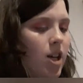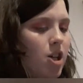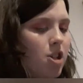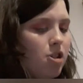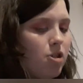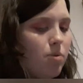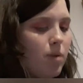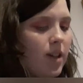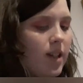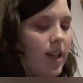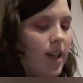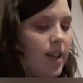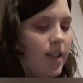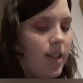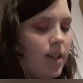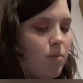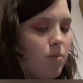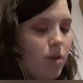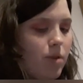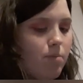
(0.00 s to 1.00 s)

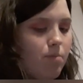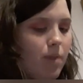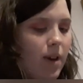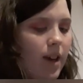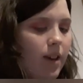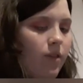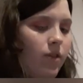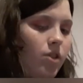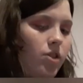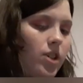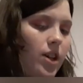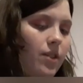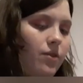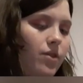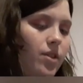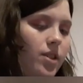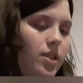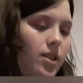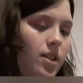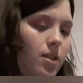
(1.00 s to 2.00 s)
2018 was big for
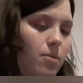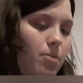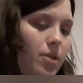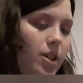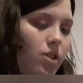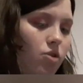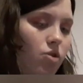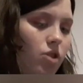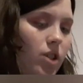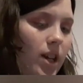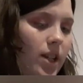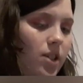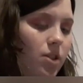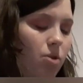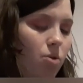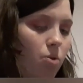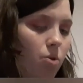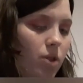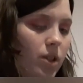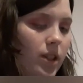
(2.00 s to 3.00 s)
Jeffery Star because Shane
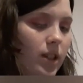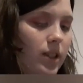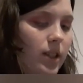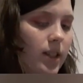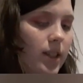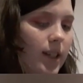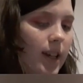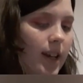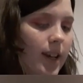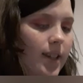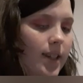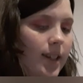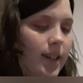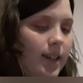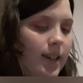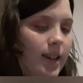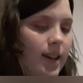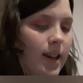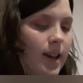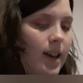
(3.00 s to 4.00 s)
Dawson did
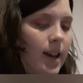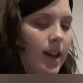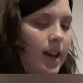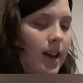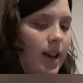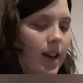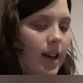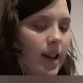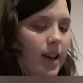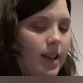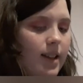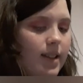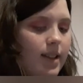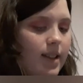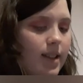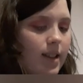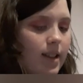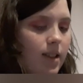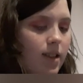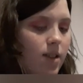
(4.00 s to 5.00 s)

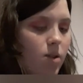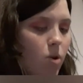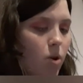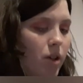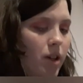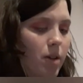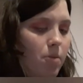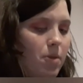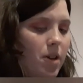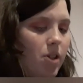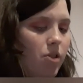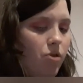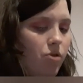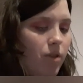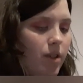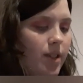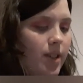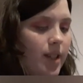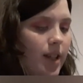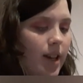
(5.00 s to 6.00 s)
his
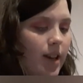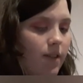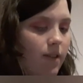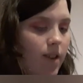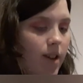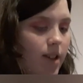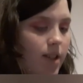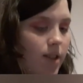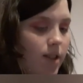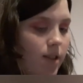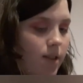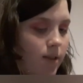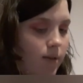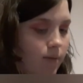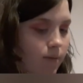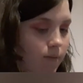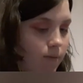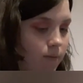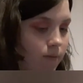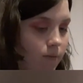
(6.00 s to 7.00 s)
documentary series
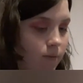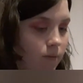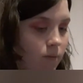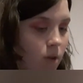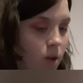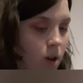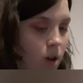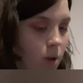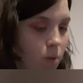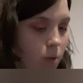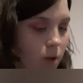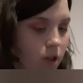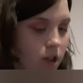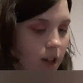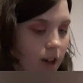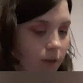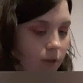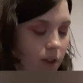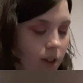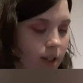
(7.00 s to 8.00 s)
with
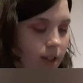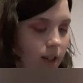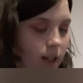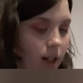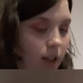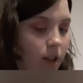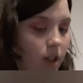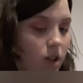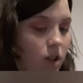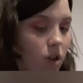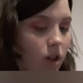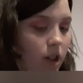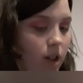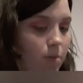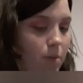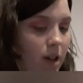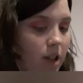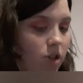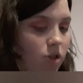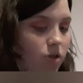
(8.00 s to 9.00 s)
Jeffery Star. The
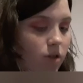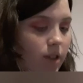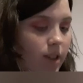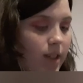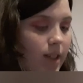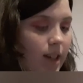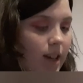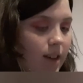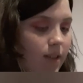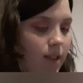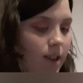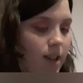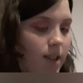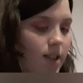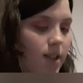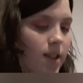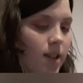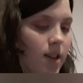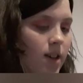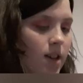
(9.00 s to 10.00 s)
documentary
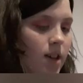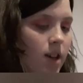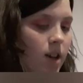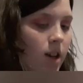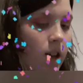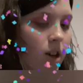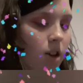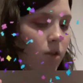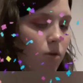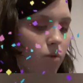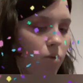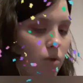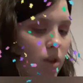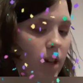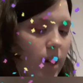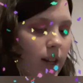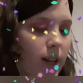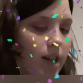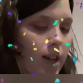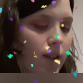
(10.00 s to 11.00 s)
series
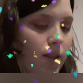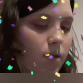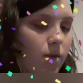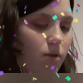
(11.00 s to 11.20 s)
really